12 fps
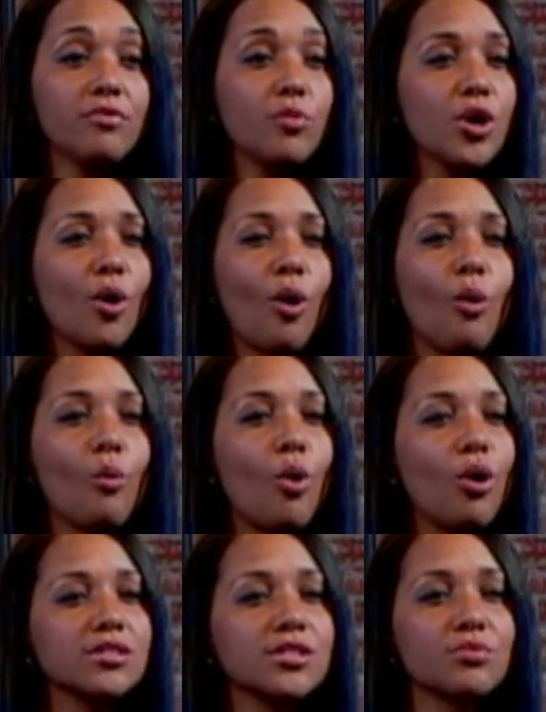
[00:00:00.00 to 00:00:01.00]
What if we
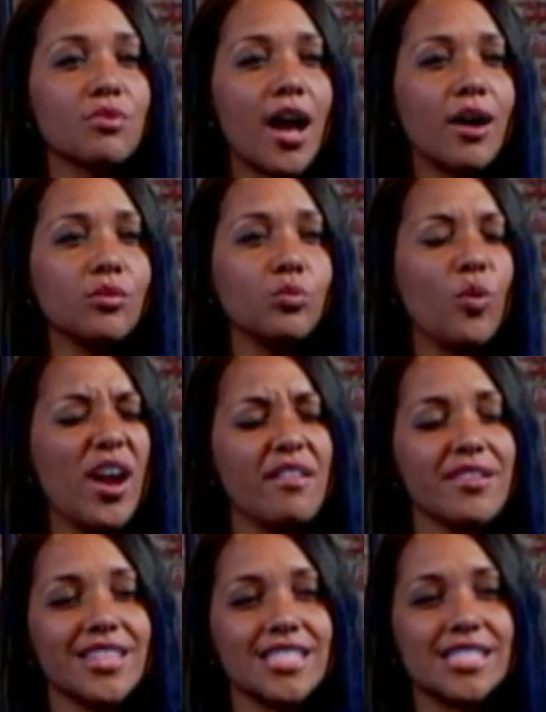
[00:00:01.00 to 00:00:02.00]
all walked around
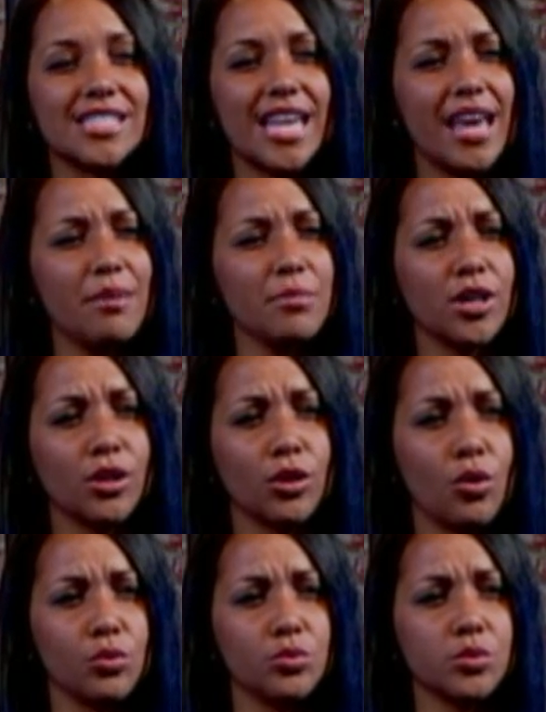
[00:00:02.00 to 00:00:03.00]
wearing the same
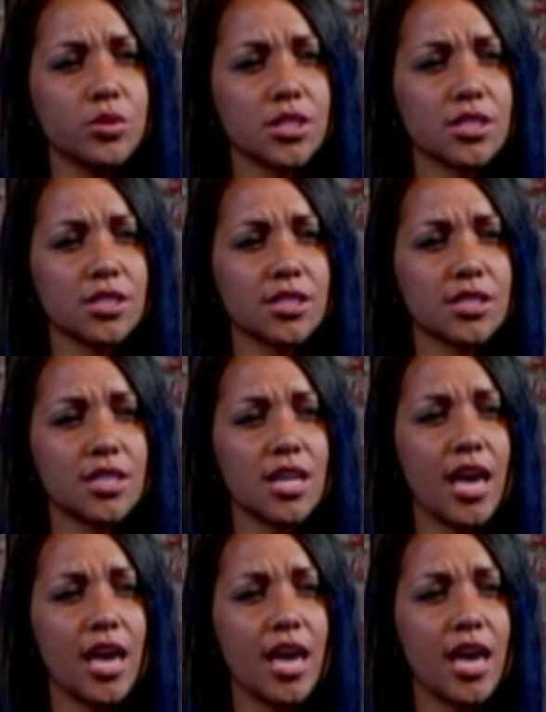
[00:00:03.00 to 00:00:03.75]
clothes?